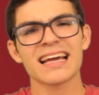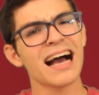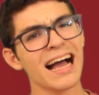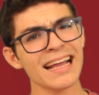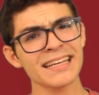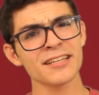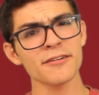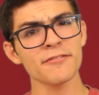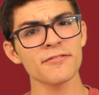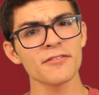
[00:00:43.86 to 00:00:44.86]
Kind
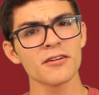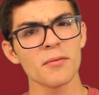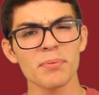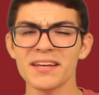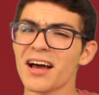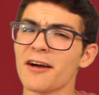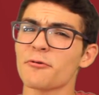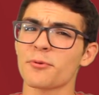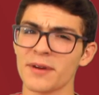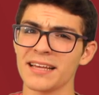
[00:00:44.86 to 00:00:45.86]
of, but not
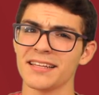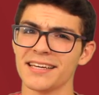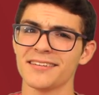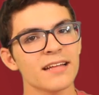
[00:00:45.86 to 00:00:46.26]
really.